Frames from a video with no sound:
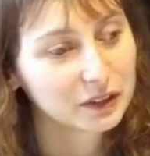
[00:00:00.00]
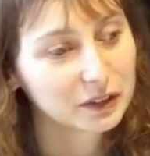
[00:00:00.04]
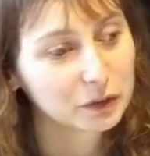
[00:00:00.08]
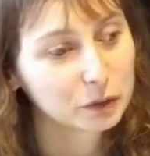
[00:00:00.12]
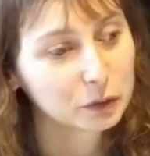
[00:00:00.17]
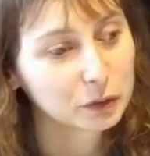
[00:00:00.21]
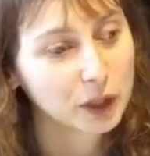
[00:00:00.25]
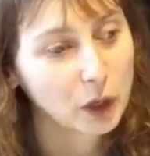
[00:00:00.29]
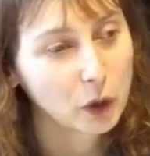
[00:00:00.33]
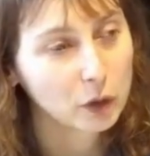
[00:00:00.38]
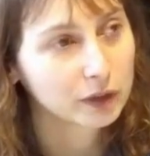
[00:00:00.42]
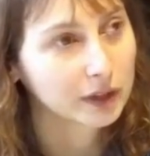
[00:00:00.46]

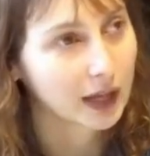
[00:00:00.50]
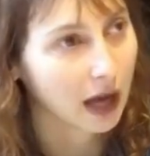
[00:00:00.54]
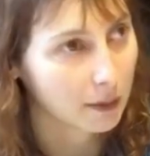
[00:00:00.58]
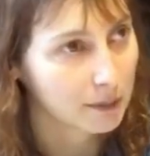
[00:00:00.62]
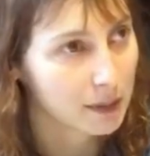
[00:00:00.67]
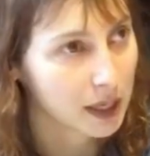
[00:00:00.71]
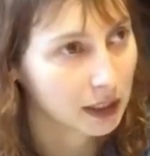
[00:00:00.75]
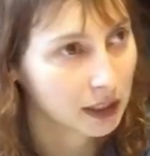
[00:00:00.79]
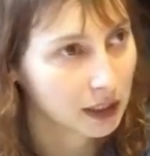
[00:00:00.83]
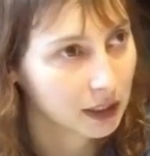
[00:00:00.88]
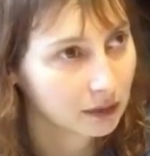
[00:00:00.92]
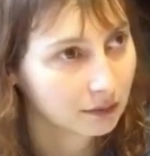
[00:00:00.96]
on est en
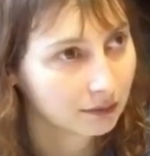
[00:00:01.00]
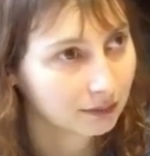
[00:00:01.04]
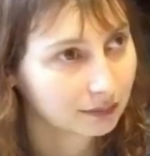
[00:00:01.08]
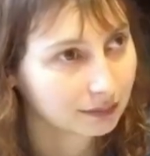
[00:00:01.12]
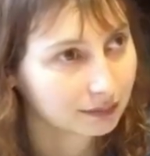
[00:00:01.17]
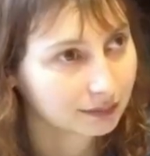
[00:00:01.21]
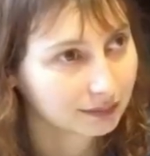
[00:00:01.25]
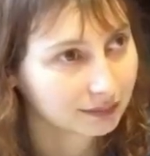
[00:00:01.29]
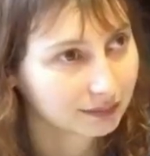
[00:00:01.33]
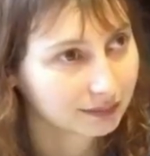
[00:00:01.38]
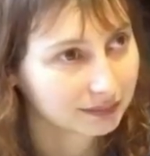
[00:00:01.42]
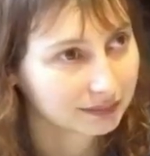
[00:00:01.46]
Darmanie
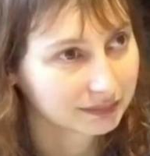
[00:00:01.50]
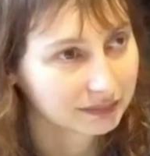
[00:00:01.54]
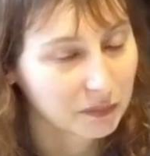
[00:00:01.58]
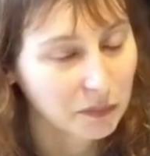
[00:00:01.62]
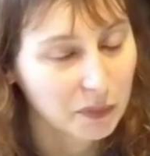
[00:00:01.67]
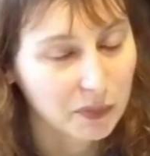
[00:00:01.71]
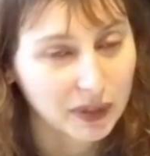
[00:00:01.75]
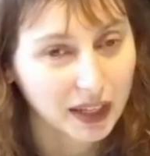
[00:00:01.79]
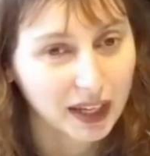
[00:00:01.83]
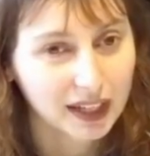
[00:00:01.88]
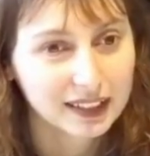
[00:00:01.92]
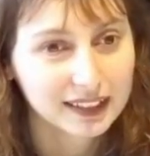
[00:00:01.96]

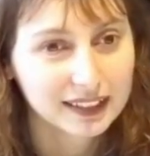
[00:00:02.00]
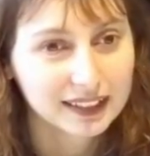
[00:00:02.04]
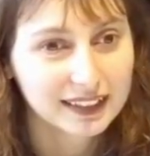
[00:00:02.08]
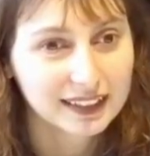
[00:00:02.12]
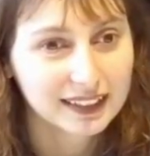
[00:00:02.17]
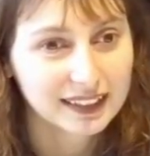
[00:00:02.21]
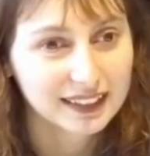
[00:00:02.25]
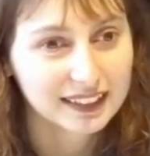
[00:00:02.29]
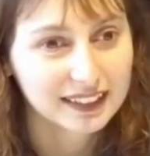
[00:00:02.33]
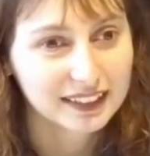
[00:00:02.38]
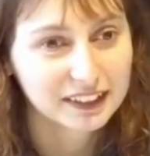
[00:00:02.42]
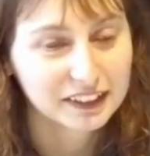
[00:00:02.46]

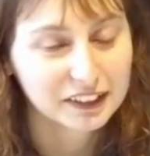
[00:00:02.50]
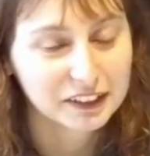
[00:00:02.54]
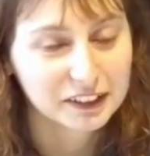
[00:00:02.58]
et